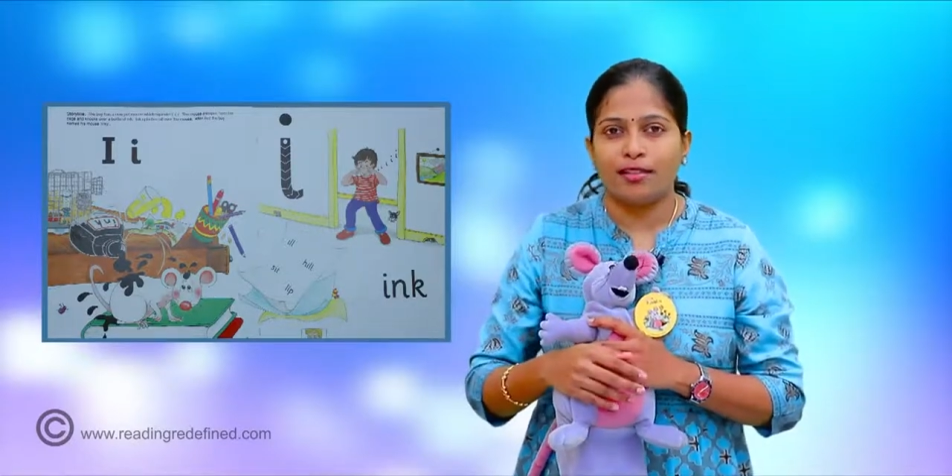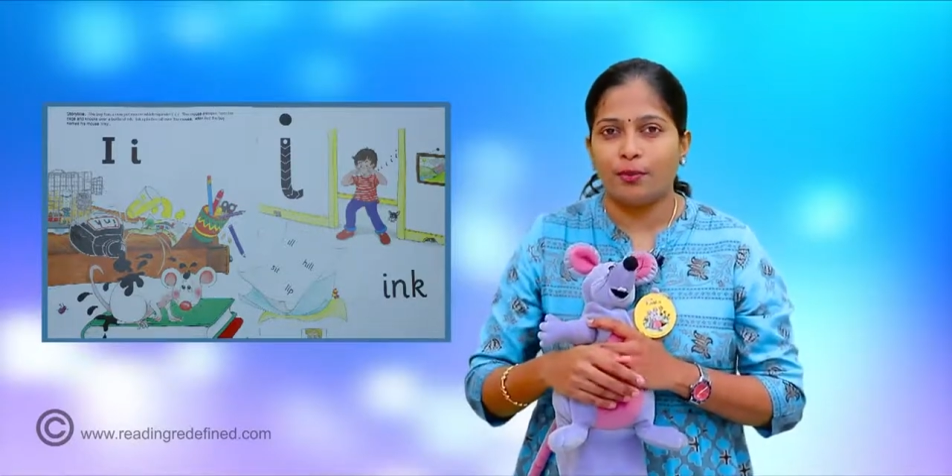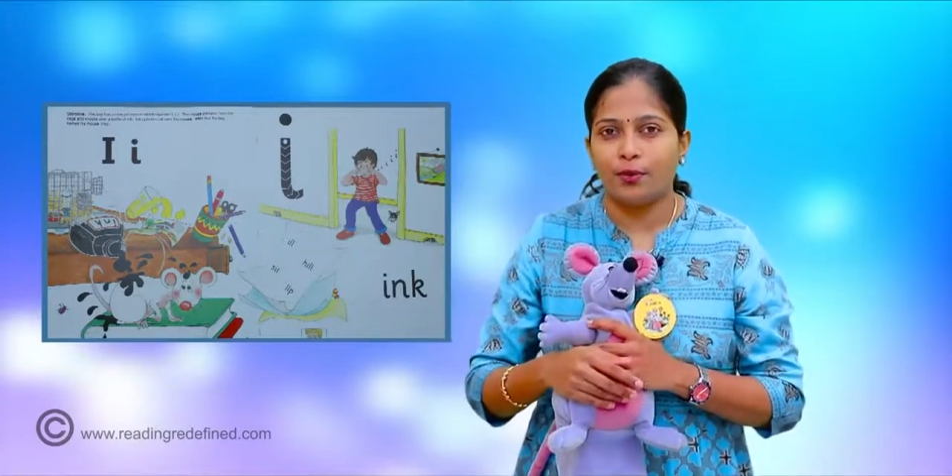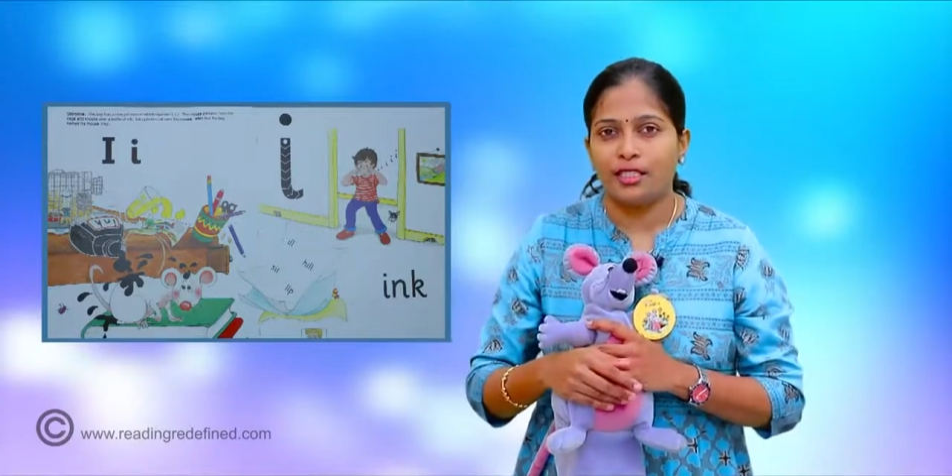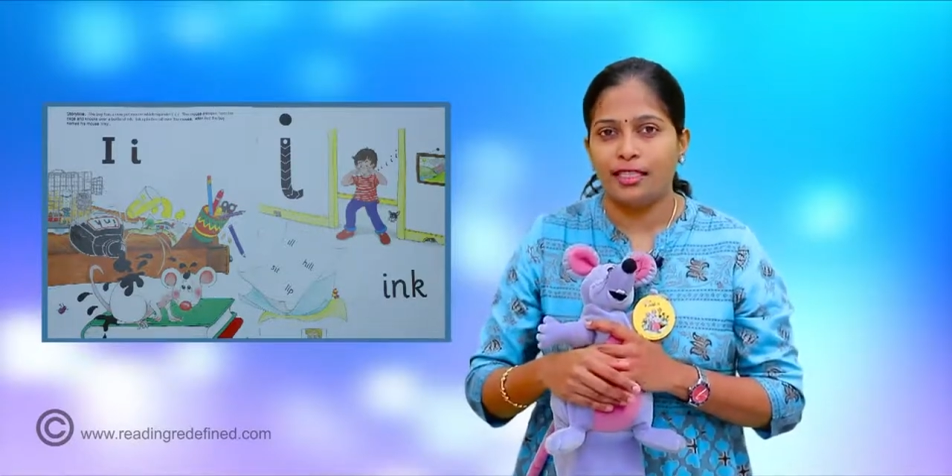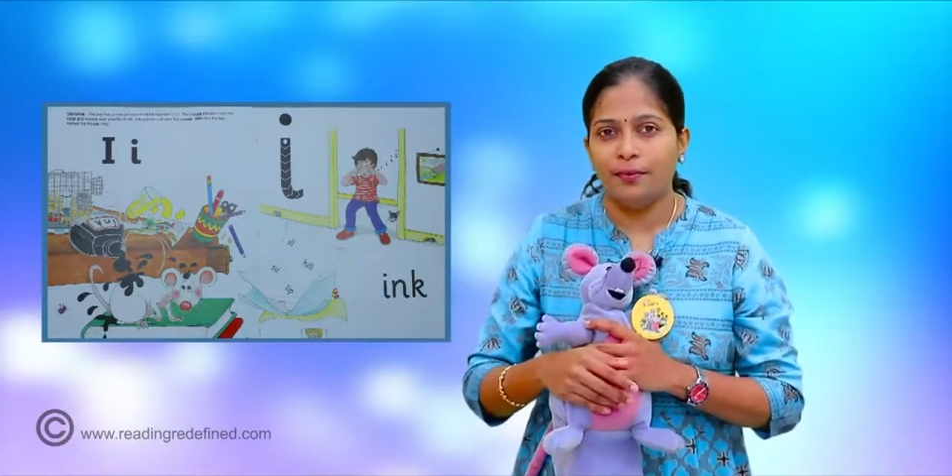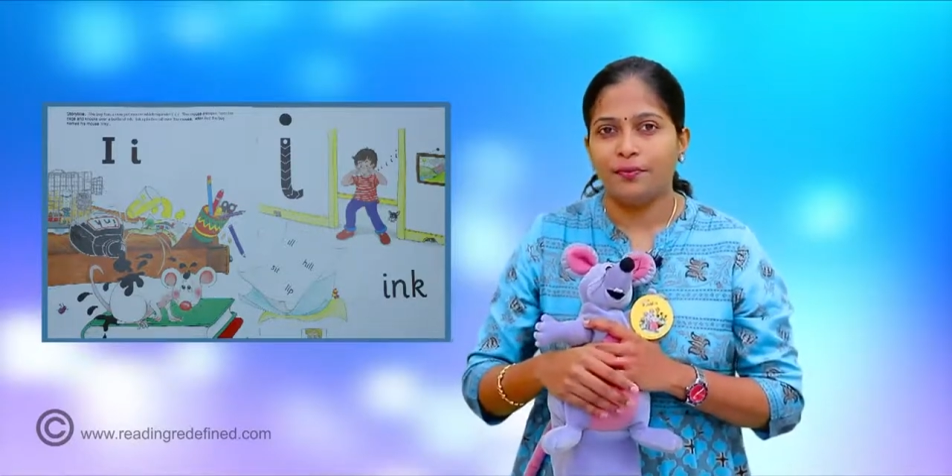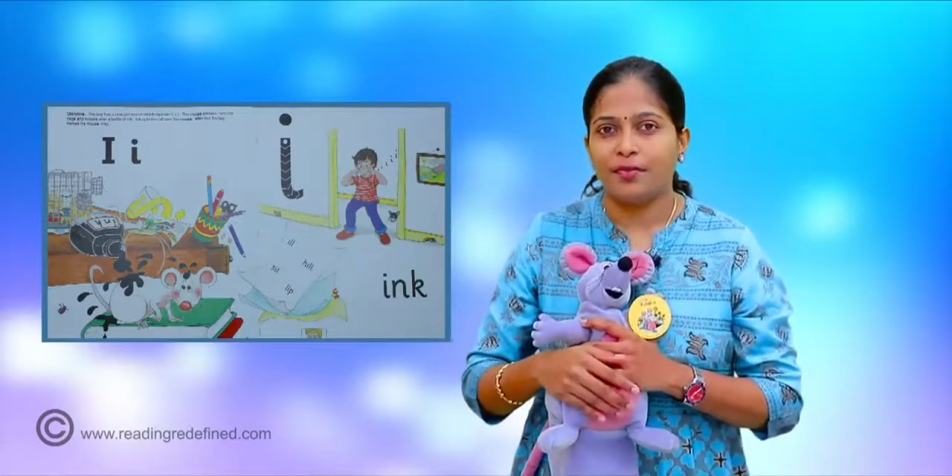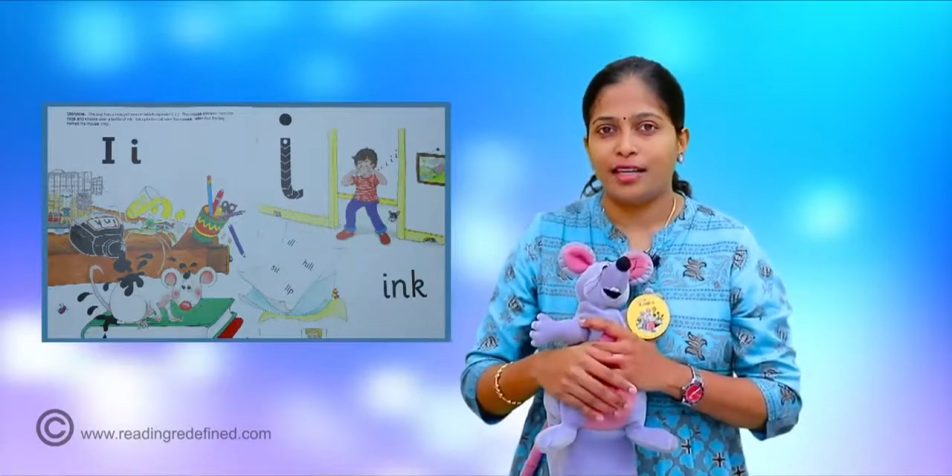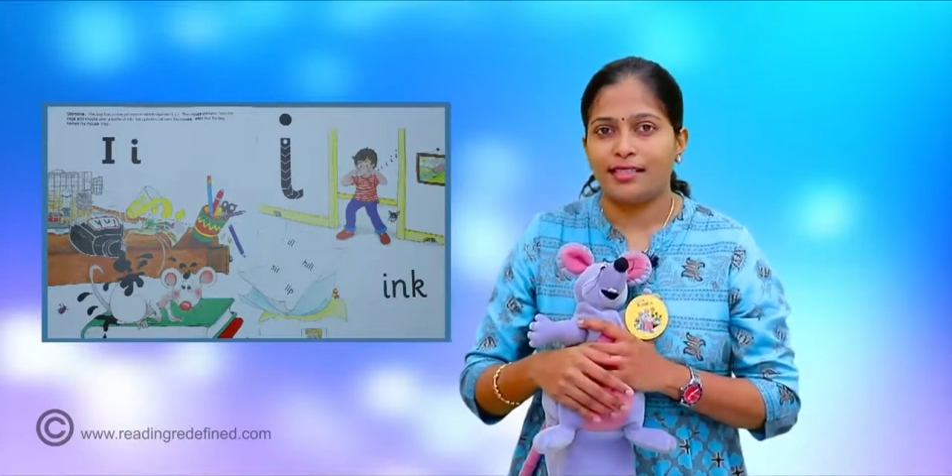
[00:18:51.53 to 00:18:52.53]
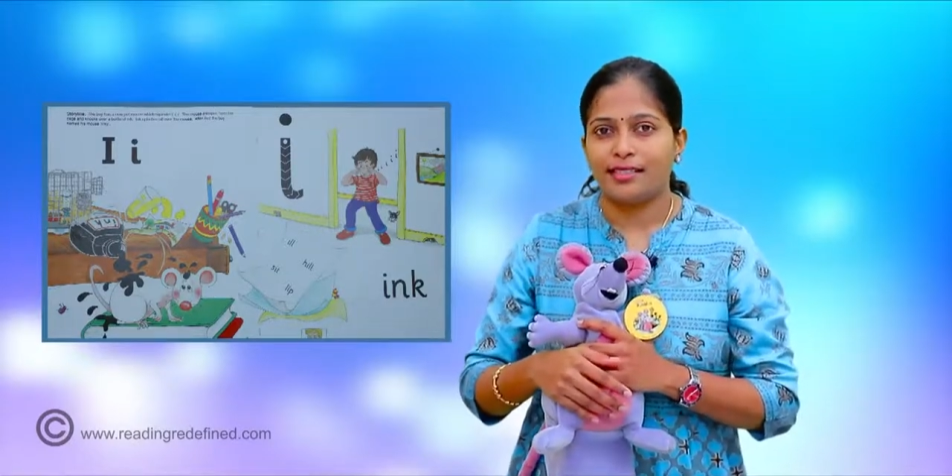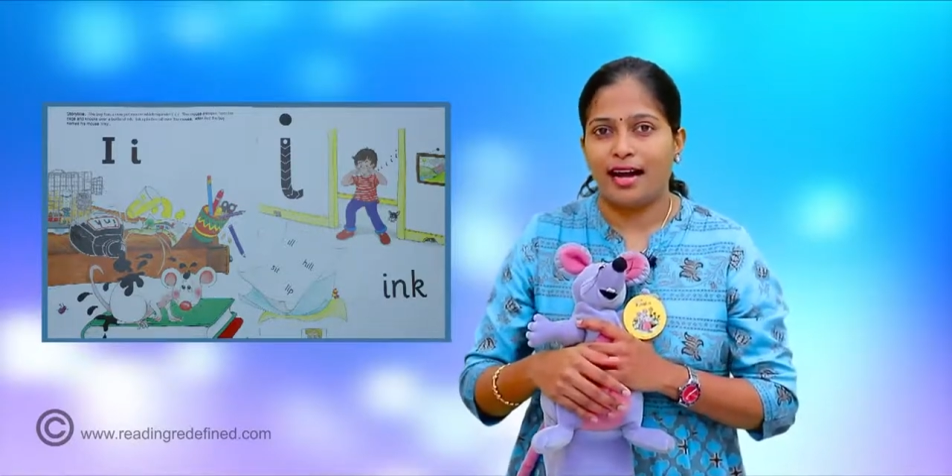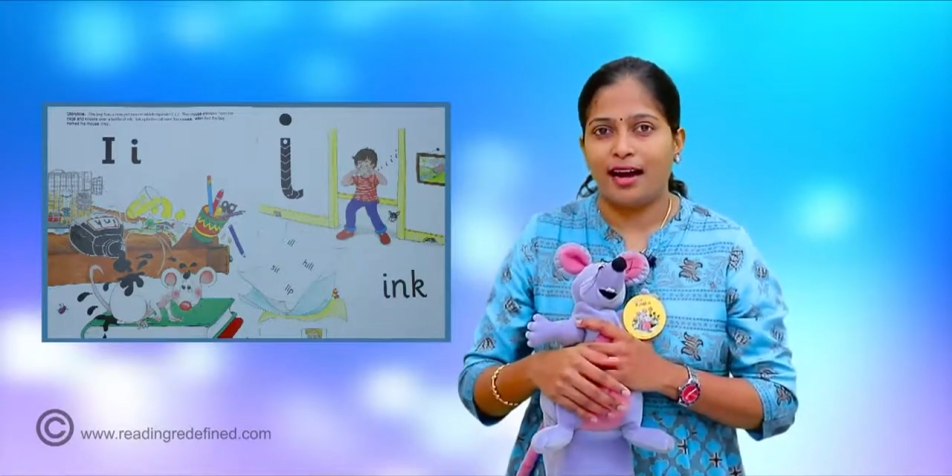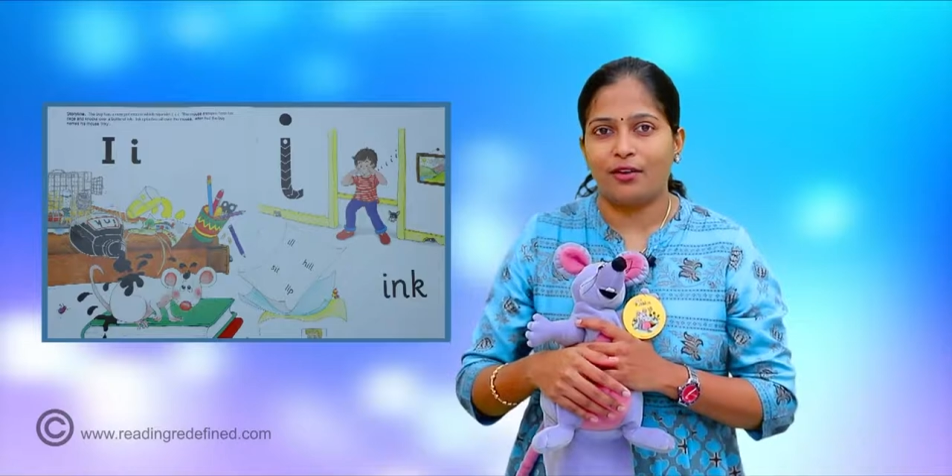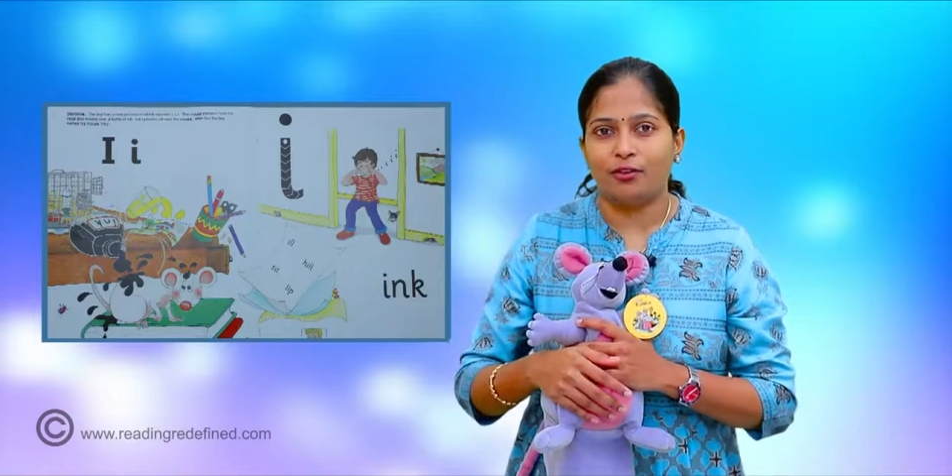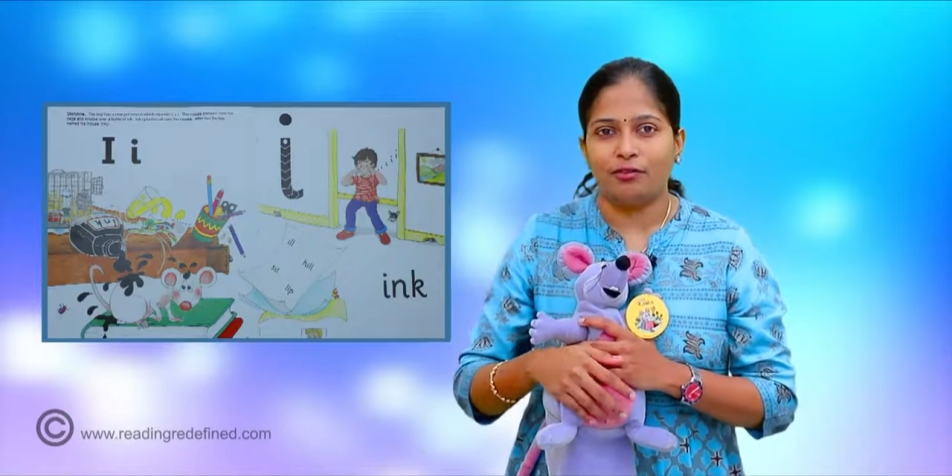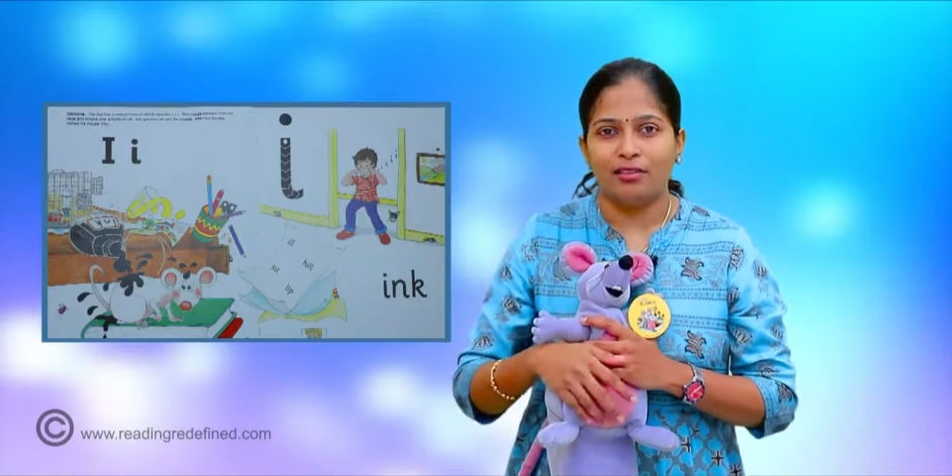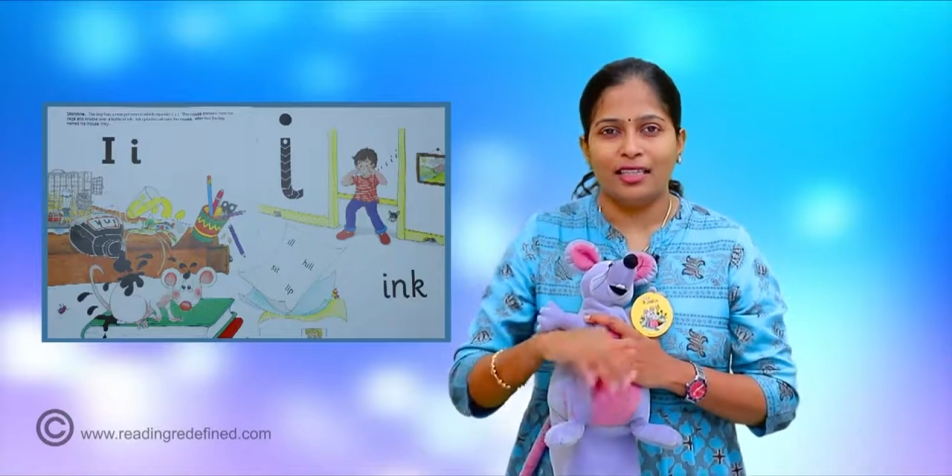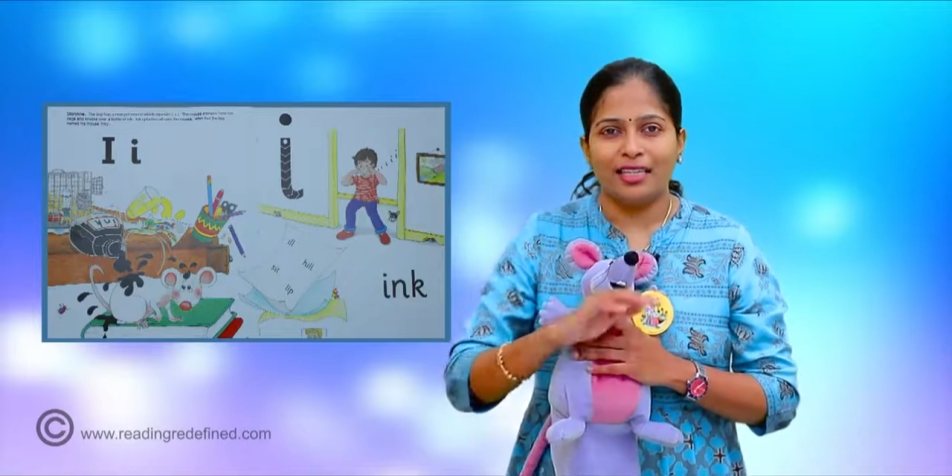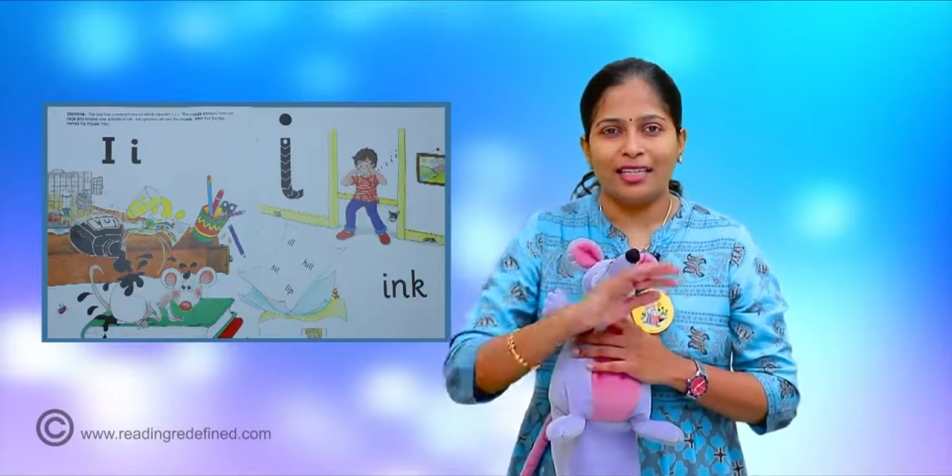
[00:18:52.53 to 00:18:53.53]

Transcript: there was a sound.